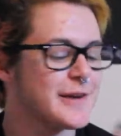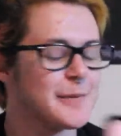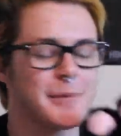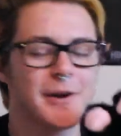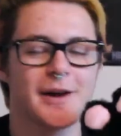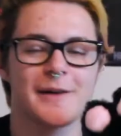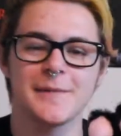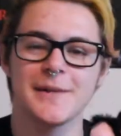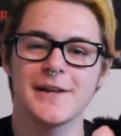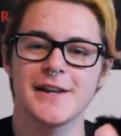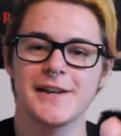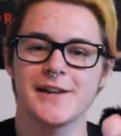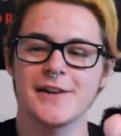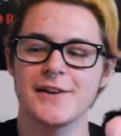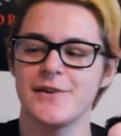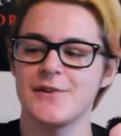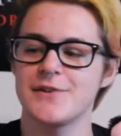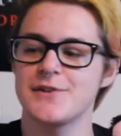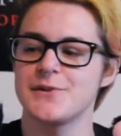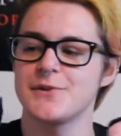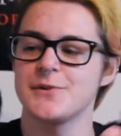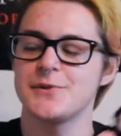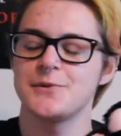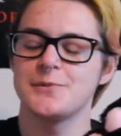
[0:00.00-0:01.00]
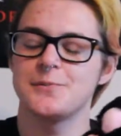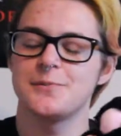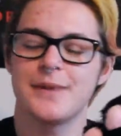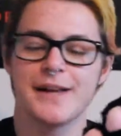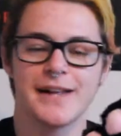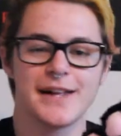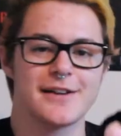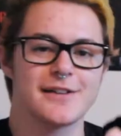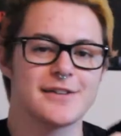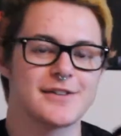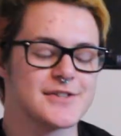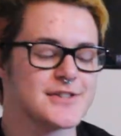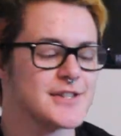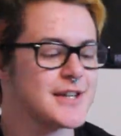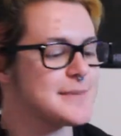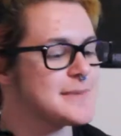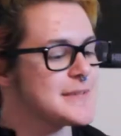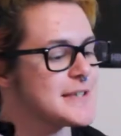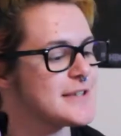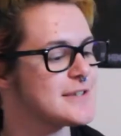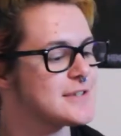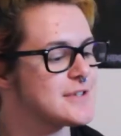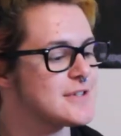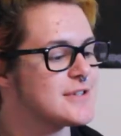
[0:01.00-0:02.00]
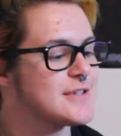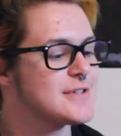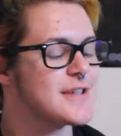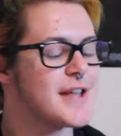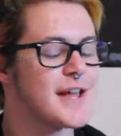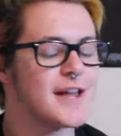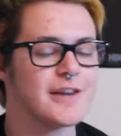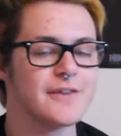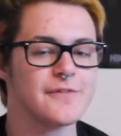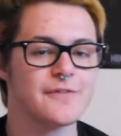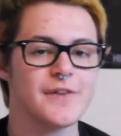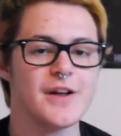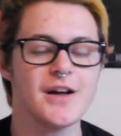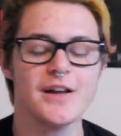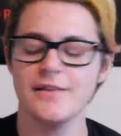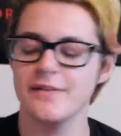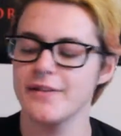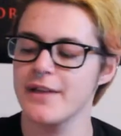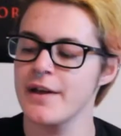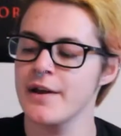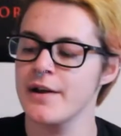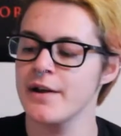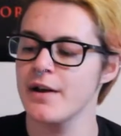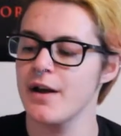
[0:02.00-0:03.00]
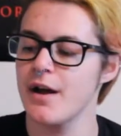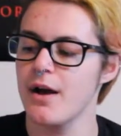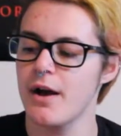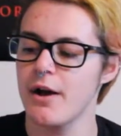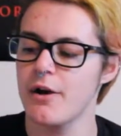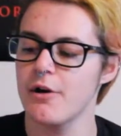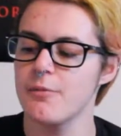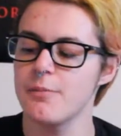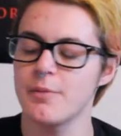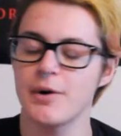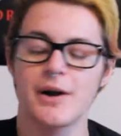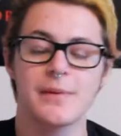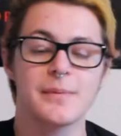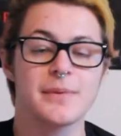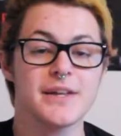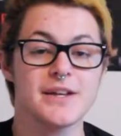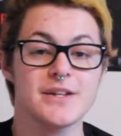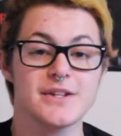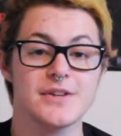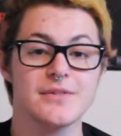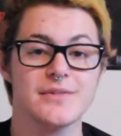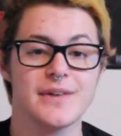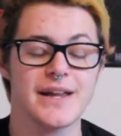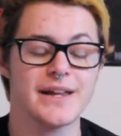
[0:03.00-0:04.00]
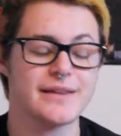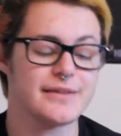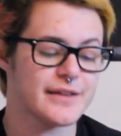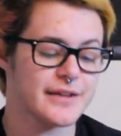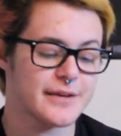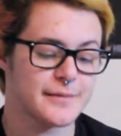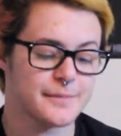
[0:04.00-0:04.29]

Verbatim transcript: they're probably going to go to my younger stepsisters, and if not, then I'll probably donate